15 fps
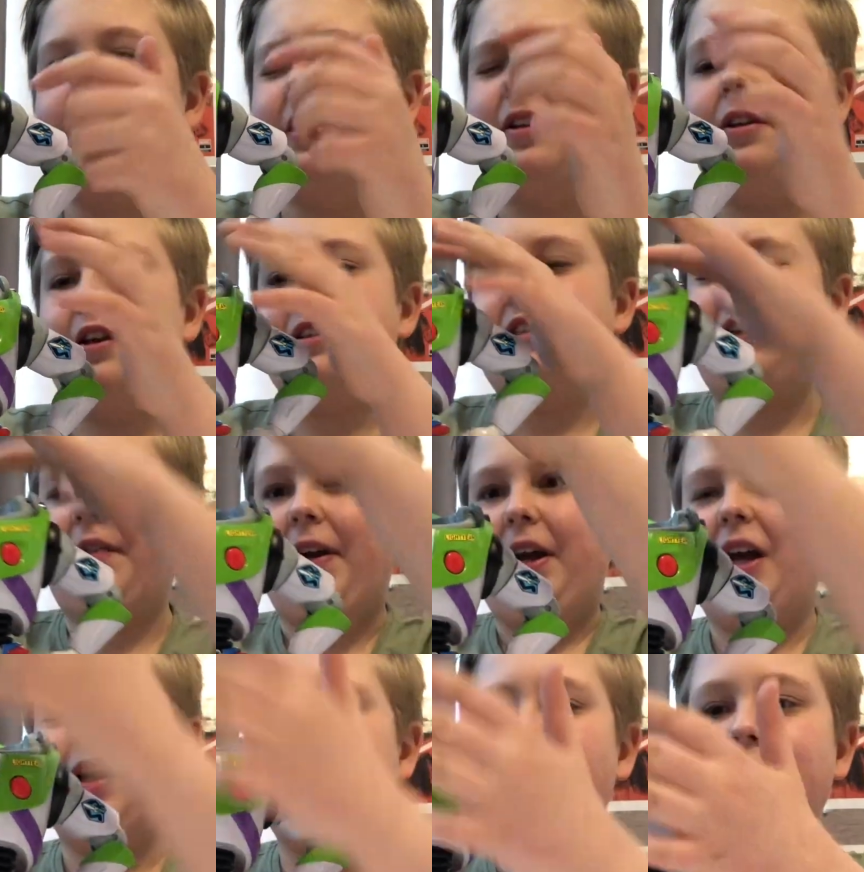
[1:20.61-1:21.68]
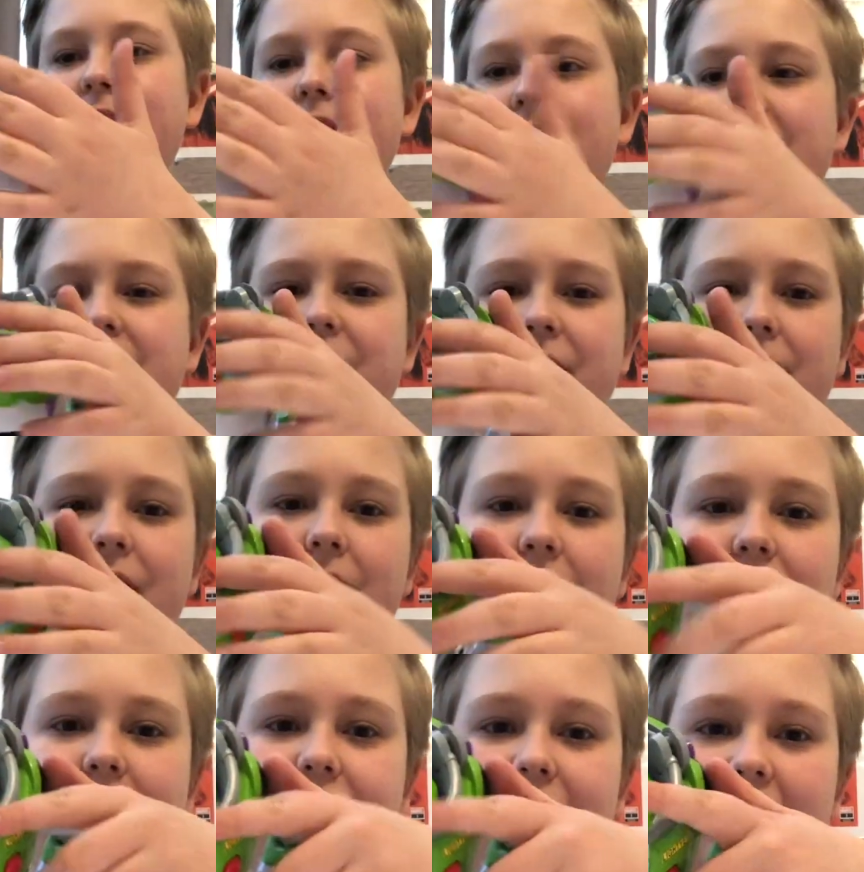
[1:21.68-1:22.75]
doesn't have a helmet, his
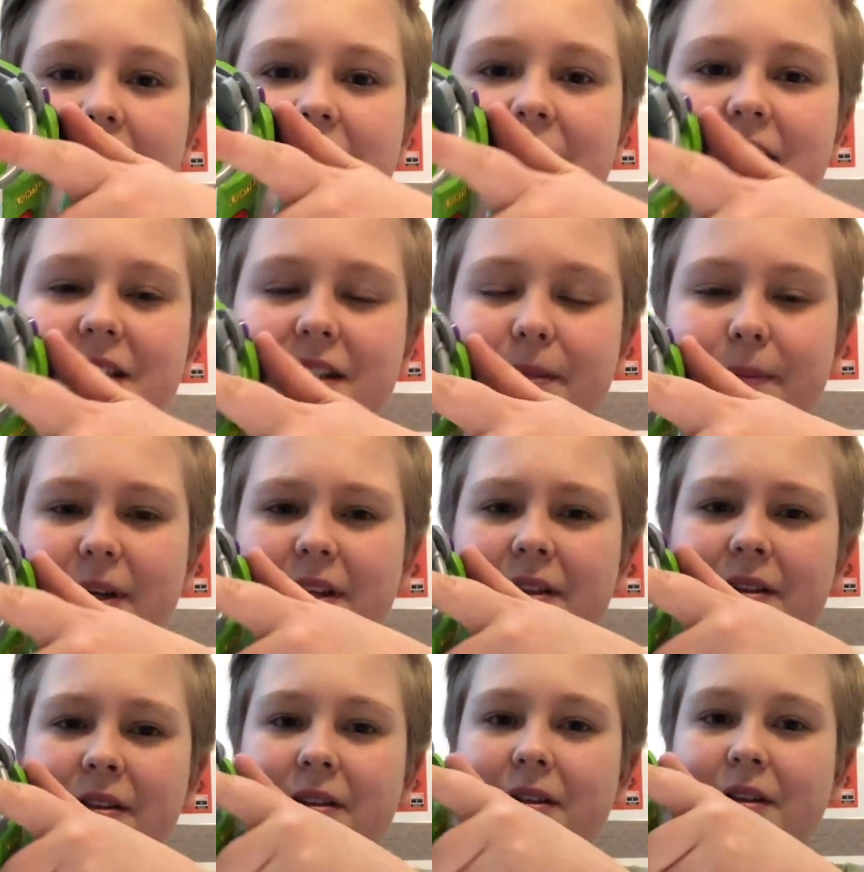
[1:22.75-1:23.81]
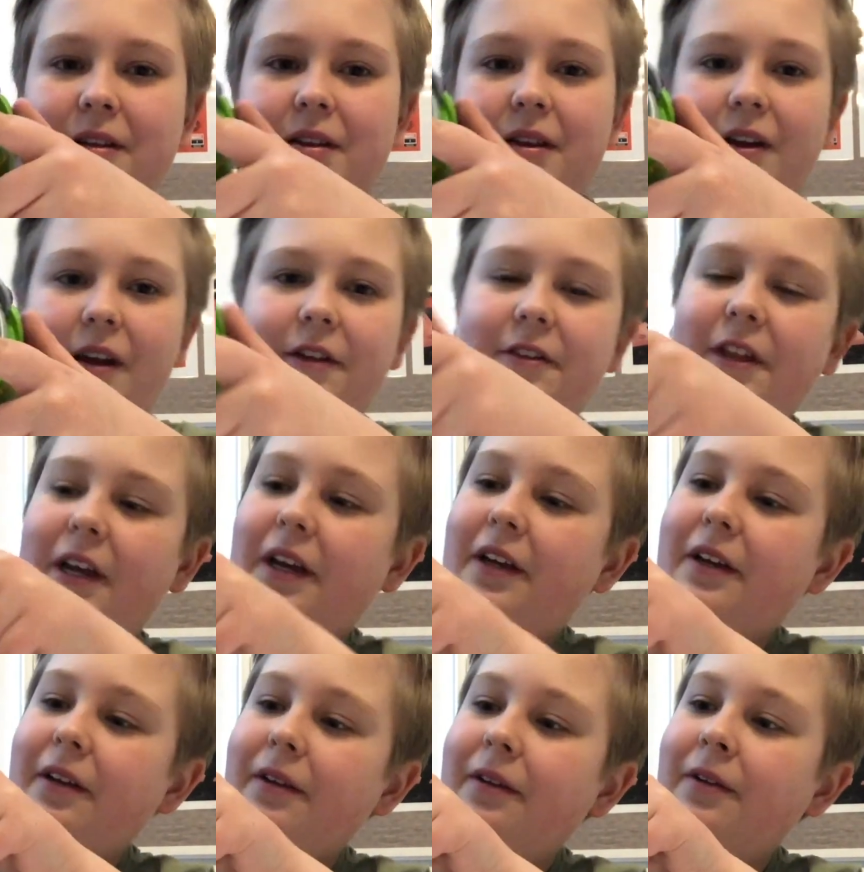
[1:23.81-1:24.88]
face is a bit, I think,
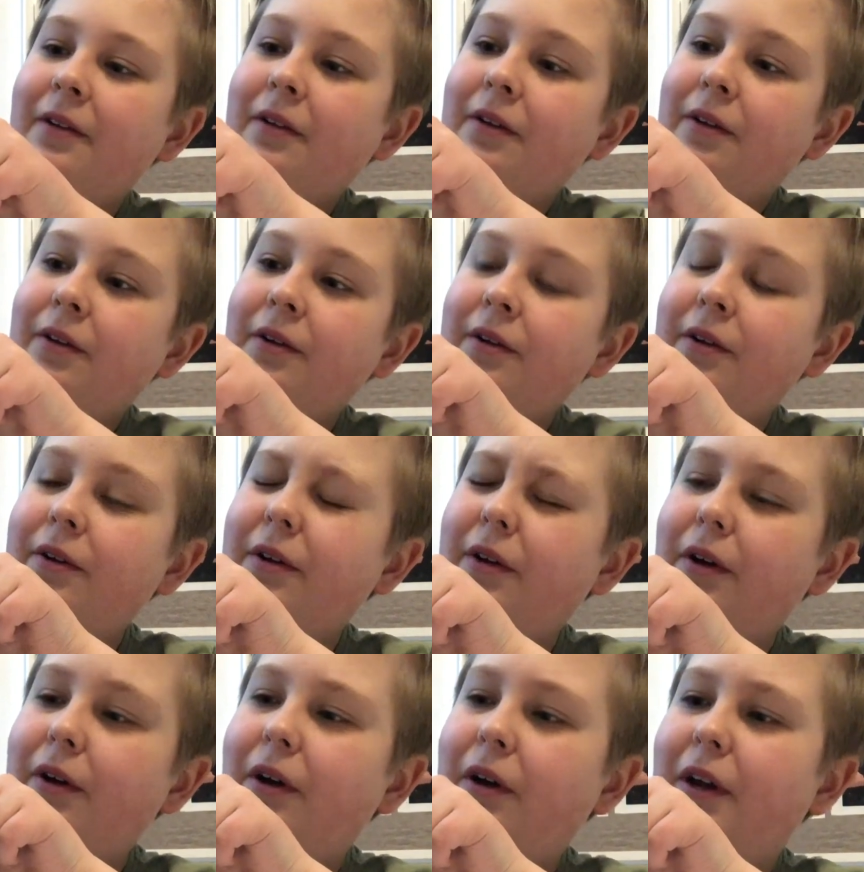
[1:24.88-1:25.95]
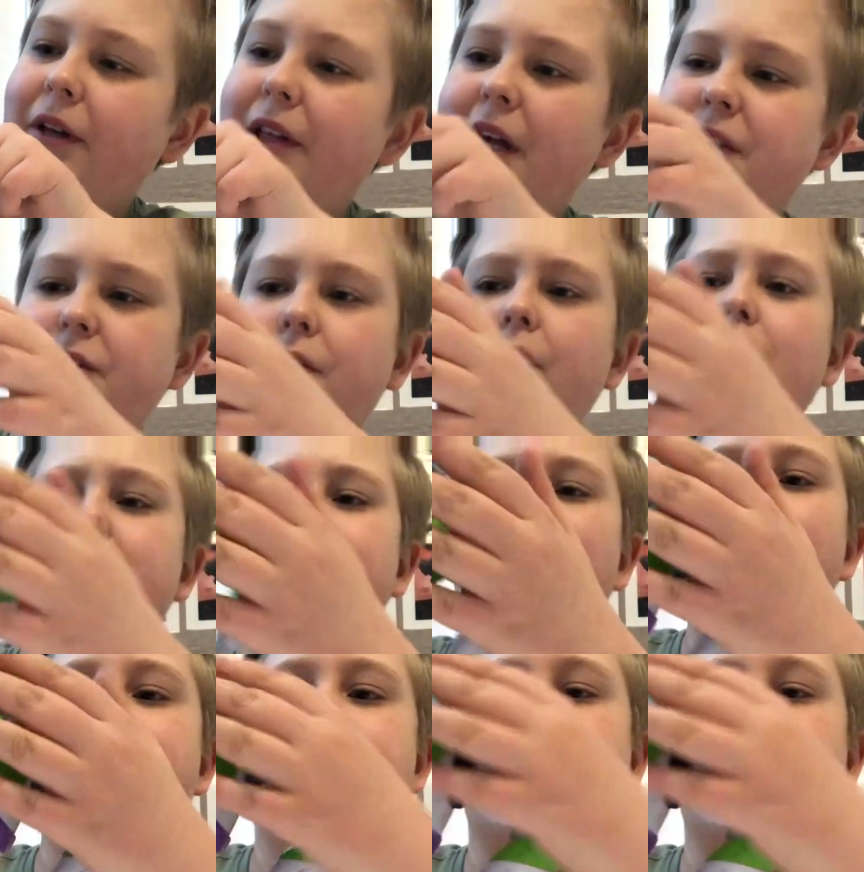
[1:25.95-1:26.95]
it also has some